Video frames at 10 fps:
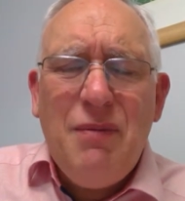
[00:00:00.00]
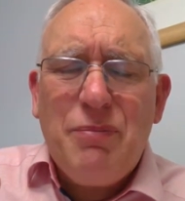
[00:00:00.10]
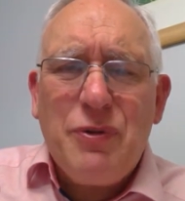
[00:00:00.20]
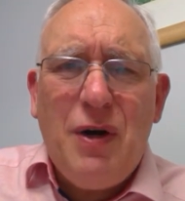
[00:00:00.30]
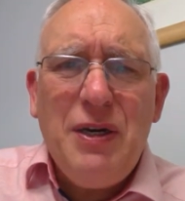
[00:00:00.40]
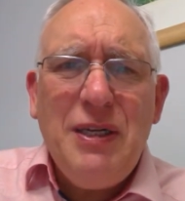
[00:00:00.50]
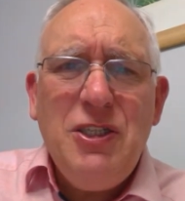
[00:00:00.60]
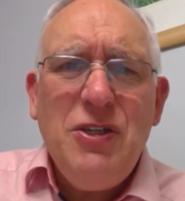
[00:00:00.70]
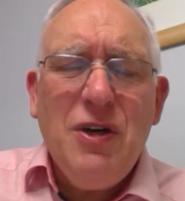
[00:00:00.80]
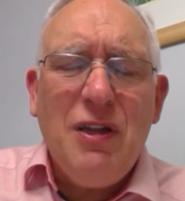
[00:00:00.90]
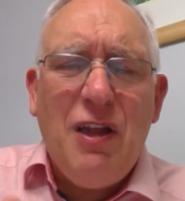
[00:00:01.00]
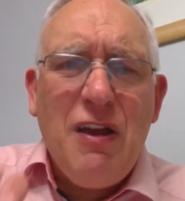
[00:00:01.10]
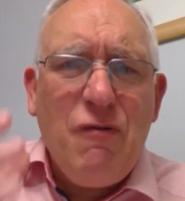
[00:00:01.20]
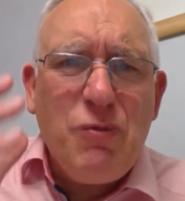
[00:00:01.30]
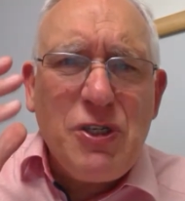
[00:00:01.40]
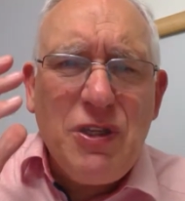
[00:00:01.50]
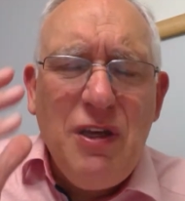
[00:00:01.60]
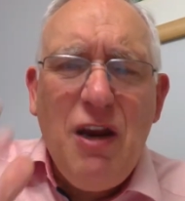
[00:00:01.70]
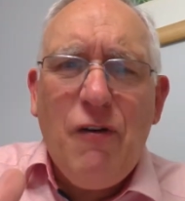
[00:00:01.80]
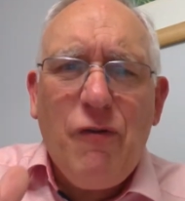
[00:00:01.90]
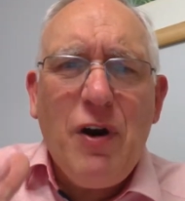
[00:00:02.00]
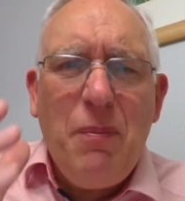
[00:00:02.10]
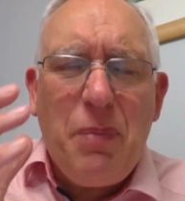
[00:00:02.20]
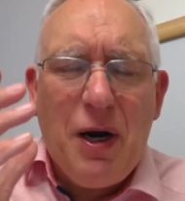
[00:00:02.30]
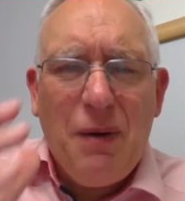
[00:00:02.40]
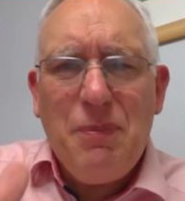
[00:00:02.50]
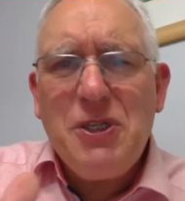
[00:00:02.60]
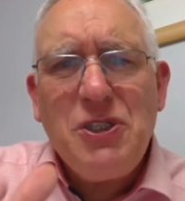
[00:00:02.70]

brought into your life was there for a purpose,